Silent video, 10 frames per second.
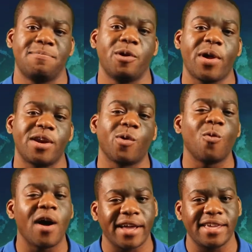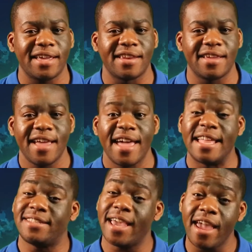be ready to walk in
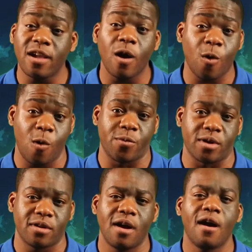and take over